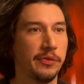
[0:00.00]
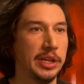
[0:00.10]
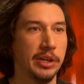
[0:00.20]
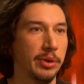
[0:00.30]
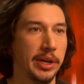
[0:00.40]

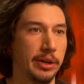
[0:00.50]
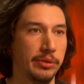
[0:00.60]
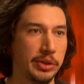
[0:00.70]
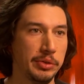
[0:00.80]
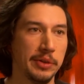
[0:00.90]
figure it
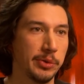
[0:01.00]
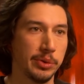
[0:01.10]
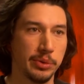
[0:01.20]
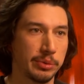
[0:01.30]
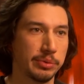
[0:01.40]
out. You
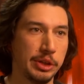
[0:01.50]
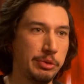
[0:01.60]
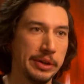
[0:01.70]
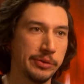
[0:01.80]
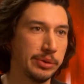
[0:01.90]

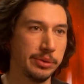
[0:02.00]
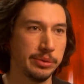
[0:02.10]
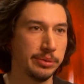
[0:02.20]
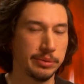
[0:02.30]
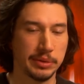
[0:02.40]

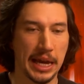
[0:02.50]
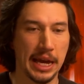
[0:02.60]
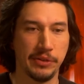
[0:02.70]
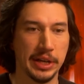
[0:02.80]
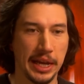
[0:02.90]
never
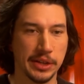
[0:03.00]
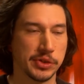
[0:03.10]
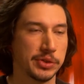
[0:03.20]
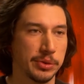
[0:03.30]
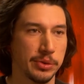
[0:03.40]
have an
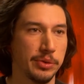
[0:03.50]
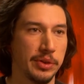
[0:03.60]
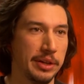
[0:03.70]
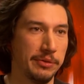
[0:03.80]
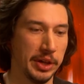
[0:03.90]
answer
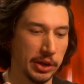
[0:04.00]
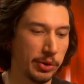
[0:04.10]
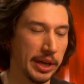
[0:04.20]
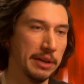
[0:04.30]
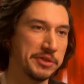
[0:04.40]
that of like,
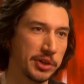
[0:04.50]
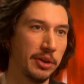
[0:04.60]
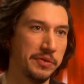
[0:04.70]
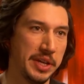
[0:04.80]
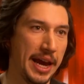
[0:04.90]
okay, I've
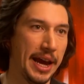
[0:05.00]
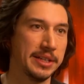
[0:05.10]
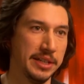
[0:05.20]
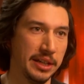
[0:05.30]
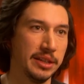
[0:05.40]
solved the
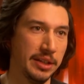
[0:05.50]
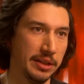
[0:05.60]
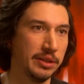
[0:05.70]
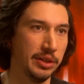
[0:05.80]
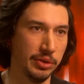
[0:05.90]
acting
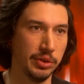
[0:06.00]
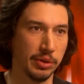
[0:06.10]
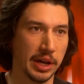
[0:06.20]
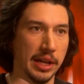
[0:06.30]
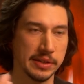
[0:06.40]
thing.
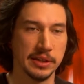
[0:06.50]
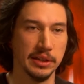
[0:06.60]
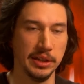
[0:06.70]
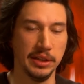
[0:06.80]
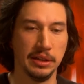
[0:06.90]
You're
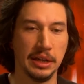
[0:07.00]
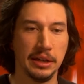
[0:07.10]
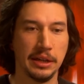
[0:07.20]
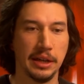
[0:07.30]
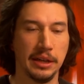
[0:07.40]
constantly,
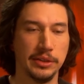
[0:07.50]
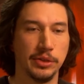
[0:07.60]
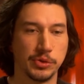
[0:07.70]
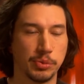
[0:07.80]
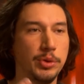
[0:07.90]
and
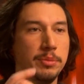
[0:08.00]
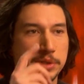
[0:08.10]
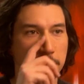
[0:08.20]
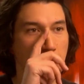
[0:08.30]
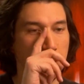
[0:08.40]
there's room
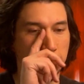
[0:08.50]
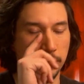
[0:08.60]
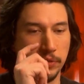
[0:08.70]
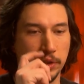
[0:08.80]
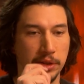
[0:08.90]
to kind
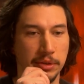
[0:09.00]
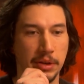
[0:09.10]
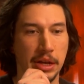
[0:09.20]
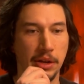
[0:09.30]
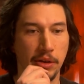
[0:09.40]
of
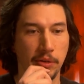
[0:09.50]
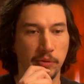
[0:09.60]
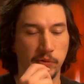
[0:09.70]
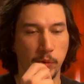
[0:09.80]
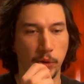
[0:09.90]

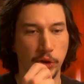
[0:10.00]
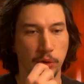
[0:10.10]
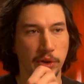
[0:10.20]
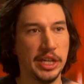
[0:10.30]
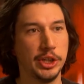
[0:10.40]
for
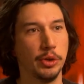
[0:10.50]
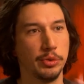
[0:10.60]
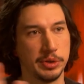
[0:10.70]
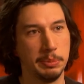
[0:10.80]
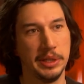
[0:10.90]
your
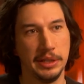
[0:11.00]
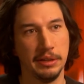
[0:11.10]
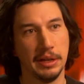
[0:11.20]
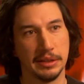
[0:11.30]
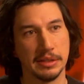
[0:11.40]
ego to
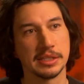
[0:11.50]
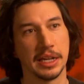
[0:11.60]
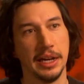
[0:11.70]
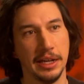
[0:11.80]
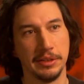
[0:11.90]
be at the
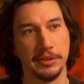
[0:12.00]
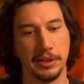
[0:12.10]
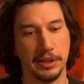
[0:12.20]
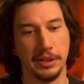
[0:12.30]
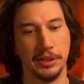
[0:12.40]
side,